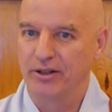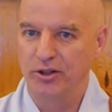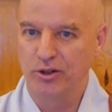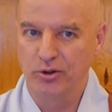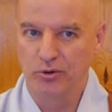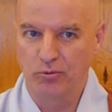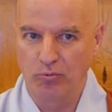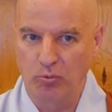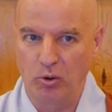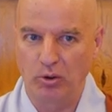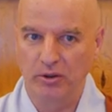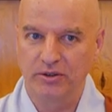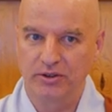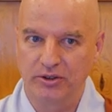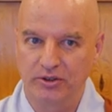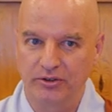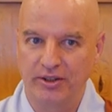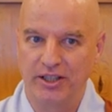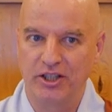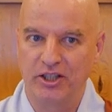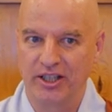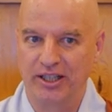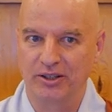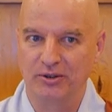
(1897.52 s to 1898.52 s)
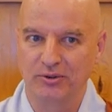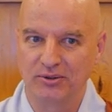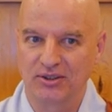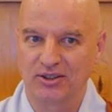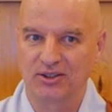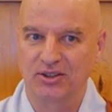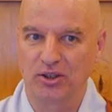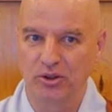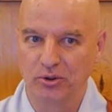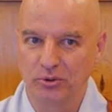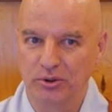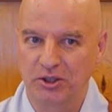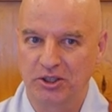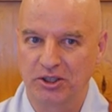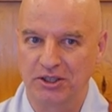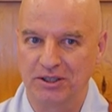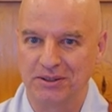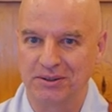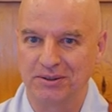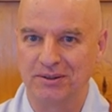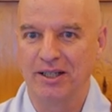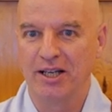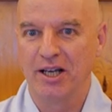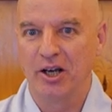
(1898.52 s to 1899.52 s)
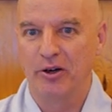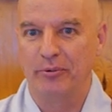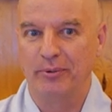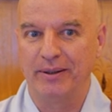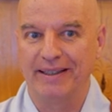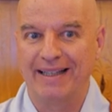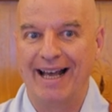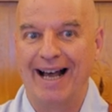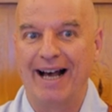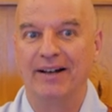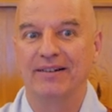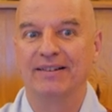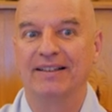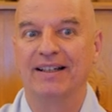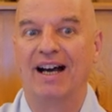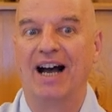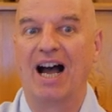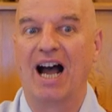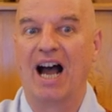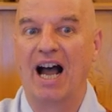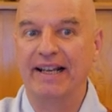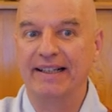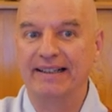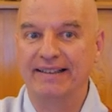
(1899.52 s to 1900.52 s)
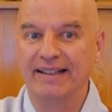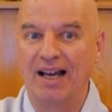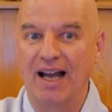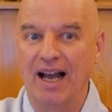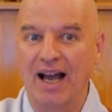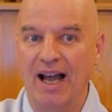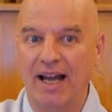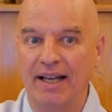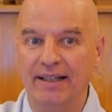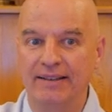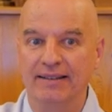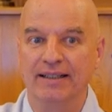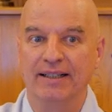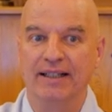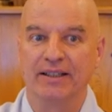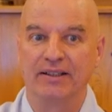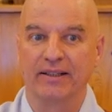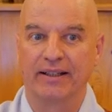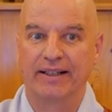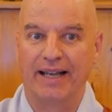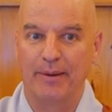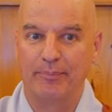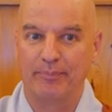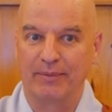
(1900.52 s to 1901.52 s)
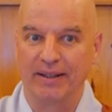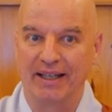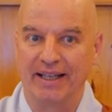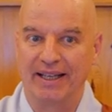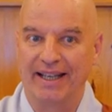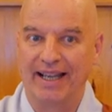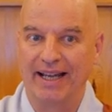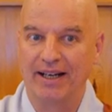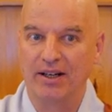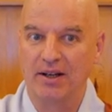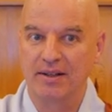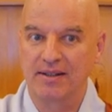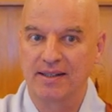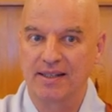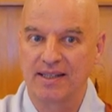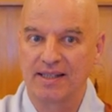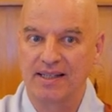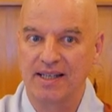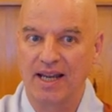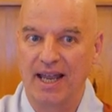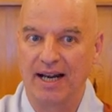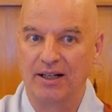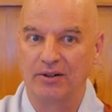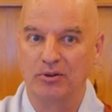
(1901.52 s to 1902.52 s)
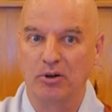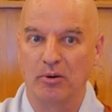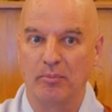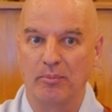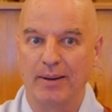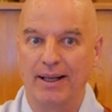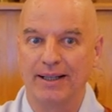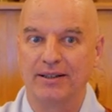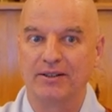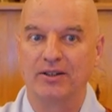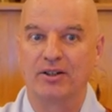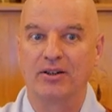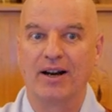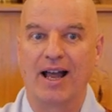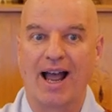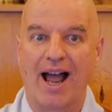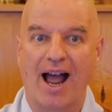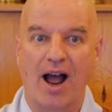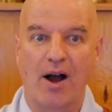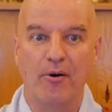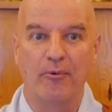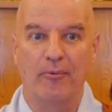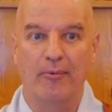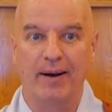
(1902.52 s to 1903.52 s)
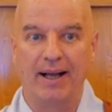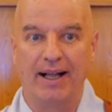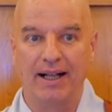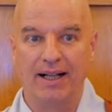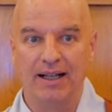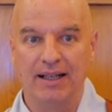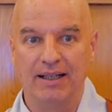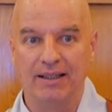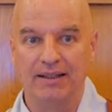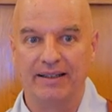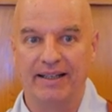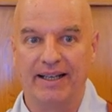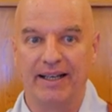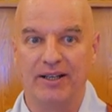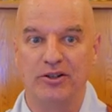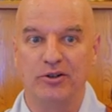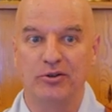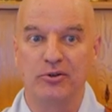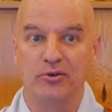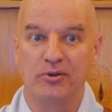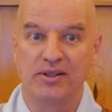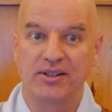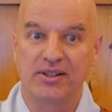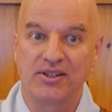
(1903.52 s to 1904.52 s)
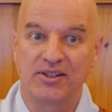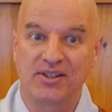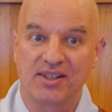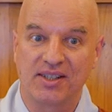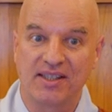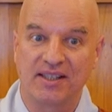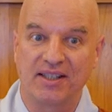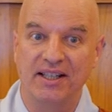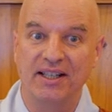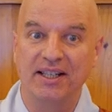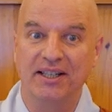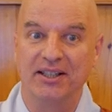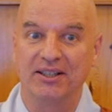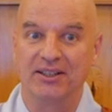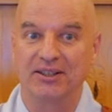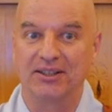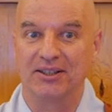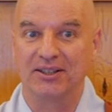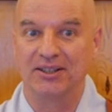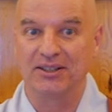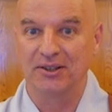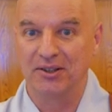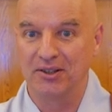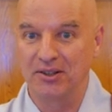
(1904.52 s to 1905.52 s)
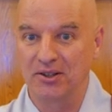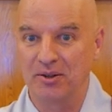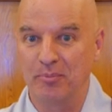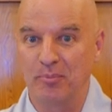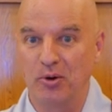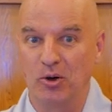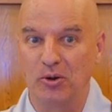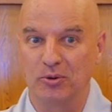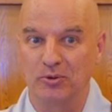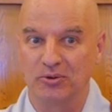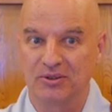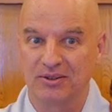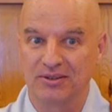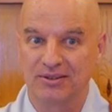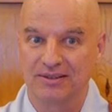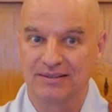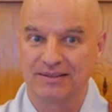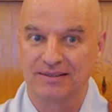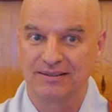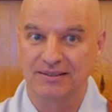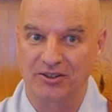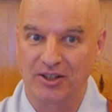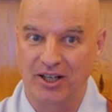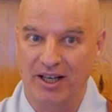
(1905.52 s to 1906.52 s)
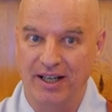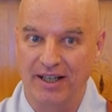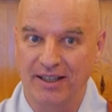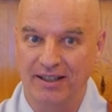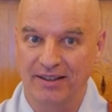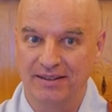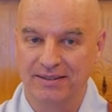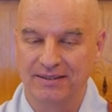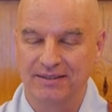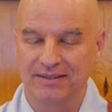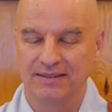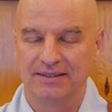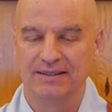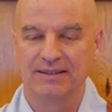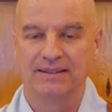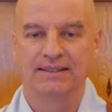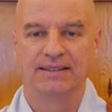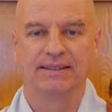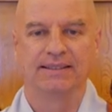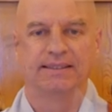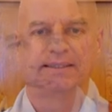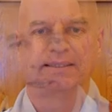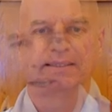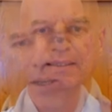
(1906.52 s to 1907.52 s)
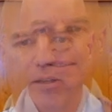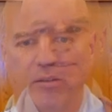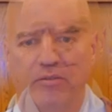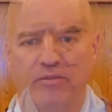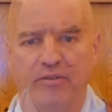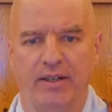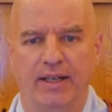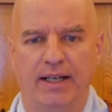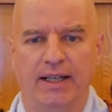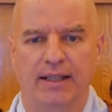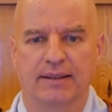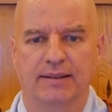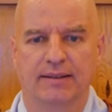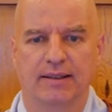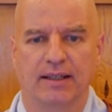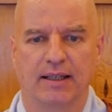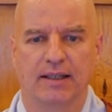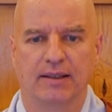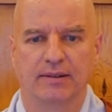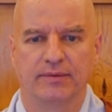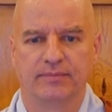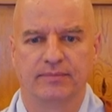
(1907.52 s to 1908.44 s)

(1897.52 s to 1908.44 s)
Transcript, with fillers: you won't reach a good solution. Without the high tide, the captain cannot sail, no matter how well they use the steer on the boat. Okay? Vineta.